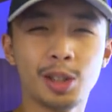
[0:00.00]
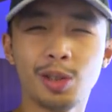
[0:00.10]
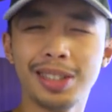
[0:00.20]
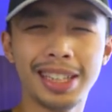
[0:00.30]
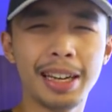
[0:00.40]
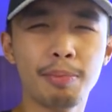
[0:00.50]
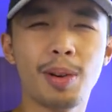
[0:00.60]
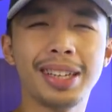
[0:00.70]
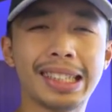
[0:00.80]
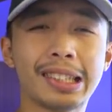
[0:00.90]
So the same
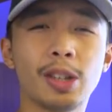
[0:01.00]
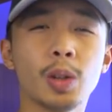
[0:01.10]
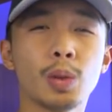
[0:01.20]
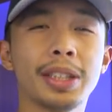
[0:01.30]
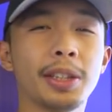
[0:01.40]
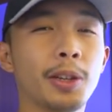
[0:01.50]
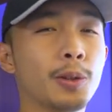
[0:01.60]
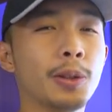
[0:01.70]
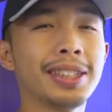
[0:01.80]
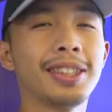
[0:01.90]
process goes when you're
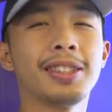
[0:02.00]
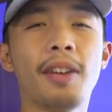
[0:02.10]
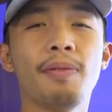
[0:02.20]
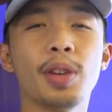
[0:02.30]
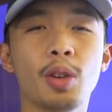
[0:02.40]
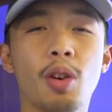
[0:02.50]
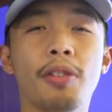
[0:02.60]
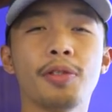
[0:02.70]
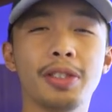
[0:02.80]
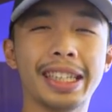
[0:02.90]
doing the top view
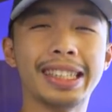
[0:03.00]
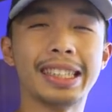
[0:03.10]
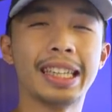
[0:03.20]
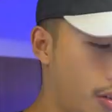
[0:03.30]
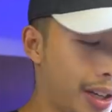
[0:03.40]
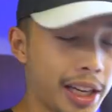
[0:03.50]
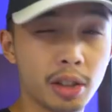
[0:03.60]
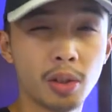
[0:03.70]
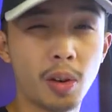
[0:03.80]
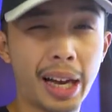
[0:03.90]
of trees. Okay,
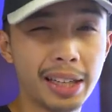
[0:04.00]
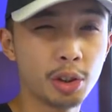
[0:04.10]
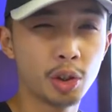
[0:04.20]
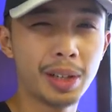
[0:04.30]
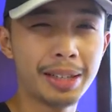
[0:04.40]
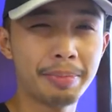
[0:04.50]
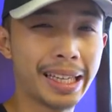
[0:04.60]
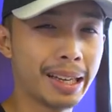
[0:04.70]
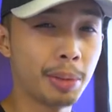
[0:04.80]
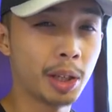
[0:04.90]
so I usually
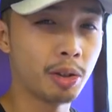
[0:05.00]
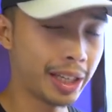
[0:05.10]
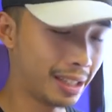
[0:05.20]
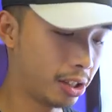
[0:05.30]
begin by drawing a